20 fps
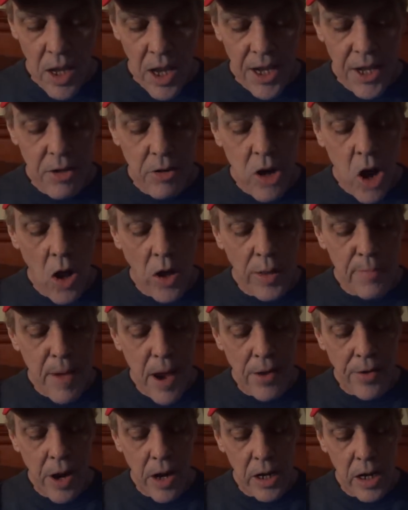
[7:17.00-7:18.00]
And he'll call him
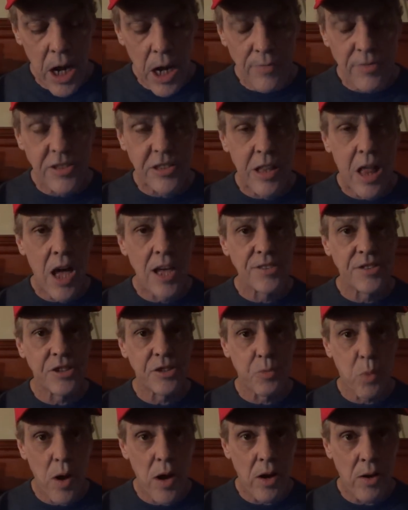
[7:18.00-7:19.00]
out on a lot of his lies
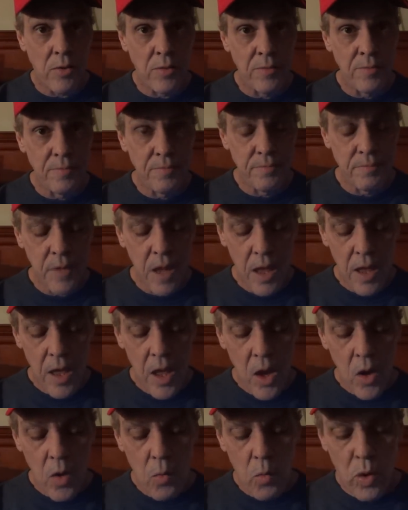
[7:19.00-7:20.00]
as well.
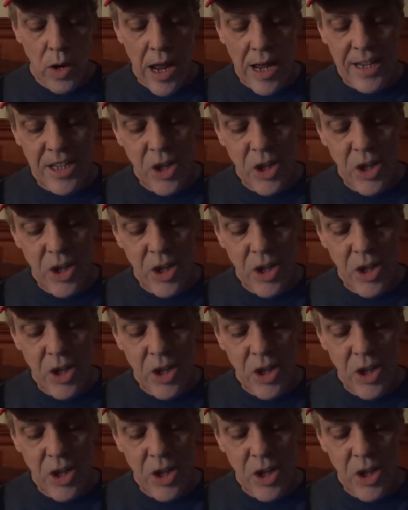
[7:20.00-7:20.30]
What I